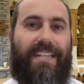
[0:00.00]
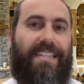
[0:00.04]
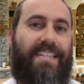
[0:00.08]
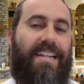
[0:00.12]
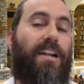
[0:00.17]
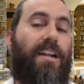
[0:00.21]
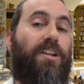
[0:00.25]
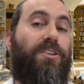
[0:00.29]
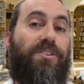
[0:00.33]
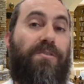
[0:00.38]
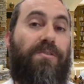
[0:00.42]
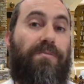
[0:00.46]
It's
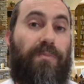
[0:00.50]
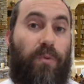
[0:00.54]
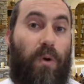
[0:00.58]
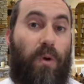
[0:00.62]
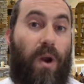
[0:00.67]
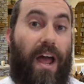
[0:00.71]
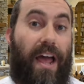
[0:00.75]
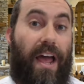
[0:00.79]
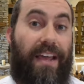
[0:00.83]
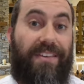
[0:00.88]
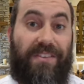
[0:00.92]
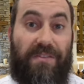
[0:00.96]
not a
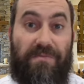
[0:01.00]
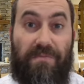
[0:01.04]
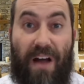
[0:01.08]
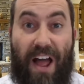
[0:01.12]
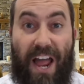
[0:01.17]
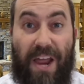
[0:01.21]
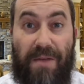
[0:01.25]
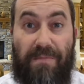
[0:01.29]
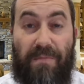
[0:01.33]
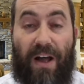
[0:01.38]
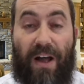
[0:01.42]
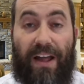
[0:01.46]
surprise in
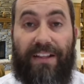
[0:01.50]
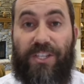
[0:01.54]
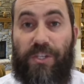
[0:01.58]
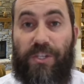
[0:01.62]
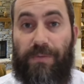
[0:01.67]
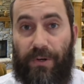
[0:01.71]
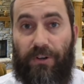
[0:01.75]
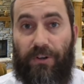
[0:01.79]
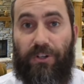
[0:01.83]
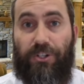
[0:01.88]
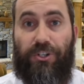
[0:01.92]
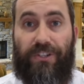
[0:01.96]
my mind,
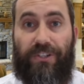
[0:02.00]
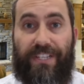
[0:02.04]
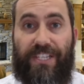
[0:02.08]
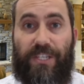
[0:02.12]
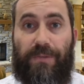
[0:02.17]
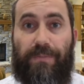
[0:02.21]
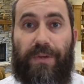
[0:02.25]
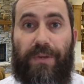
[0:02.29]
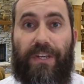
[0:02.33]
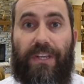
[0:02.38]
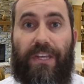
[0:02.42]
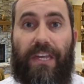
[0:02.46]
spiritually
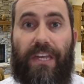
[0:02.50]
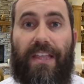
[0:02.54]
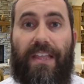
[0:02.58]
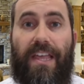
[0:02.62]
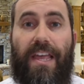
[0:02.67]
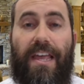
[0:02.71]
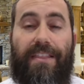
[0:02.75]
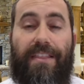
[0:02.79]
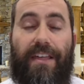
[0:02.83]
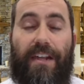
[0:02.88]
speaking,